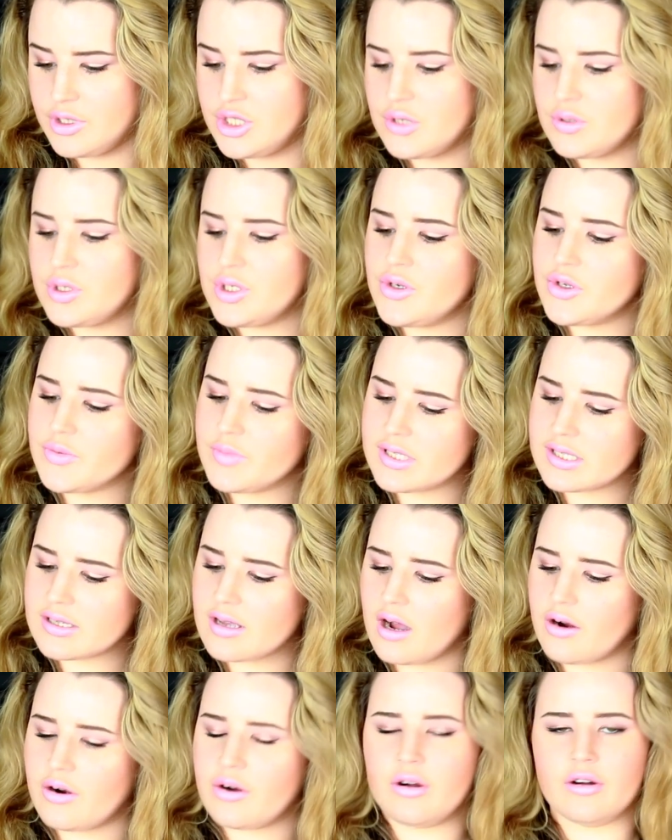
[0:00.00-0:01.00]
would you choose
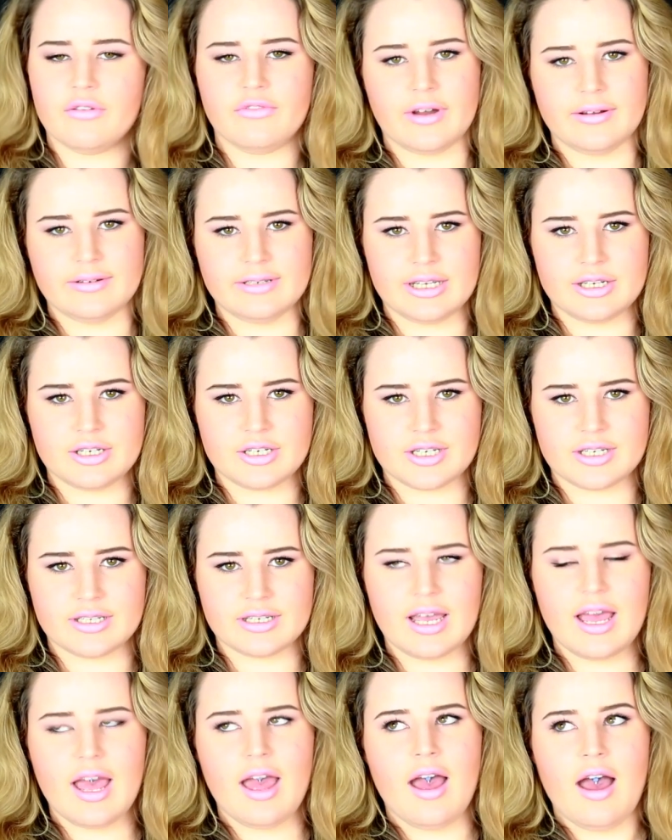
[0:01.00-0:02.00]
mascara or
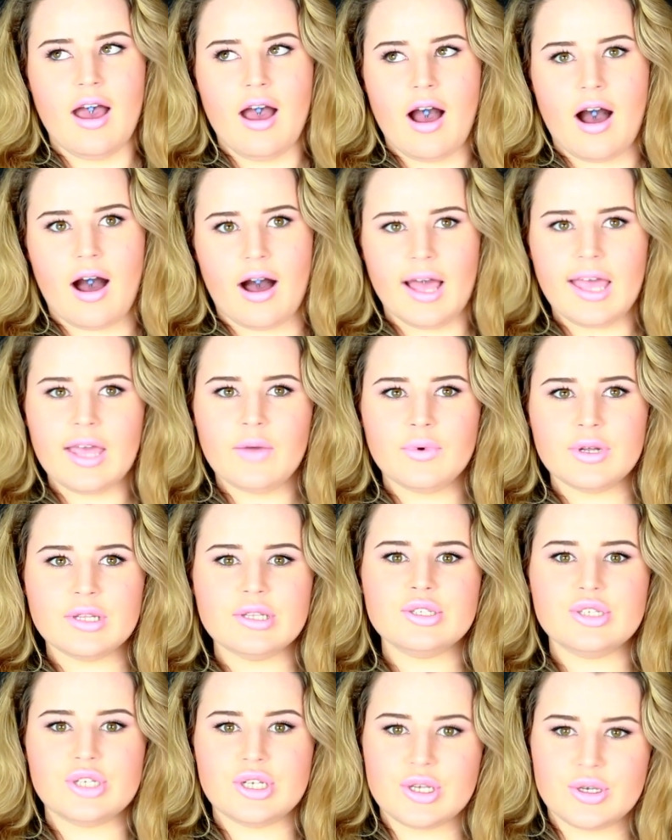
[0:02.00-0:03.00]
foundation? I
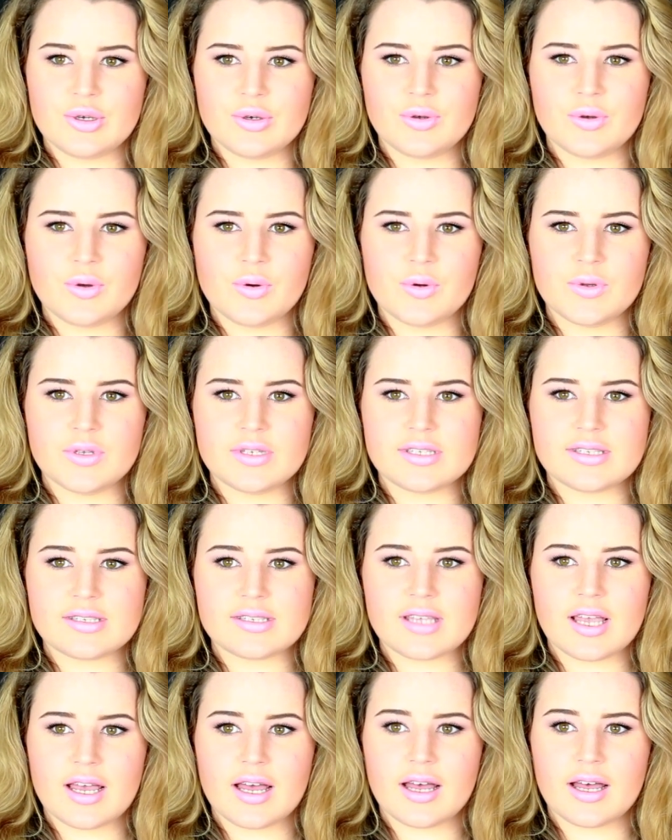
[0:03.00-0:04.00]
would
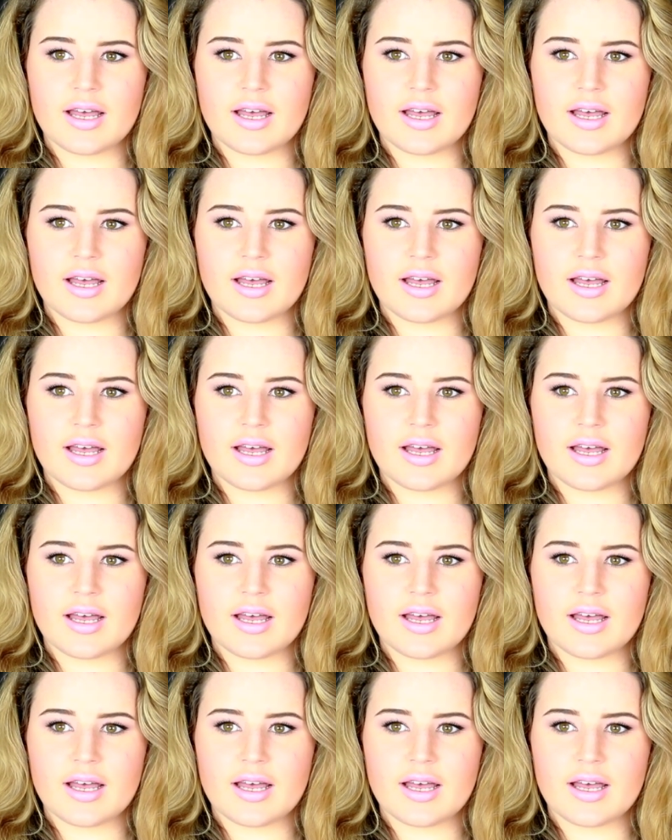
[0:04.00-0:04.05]
choose,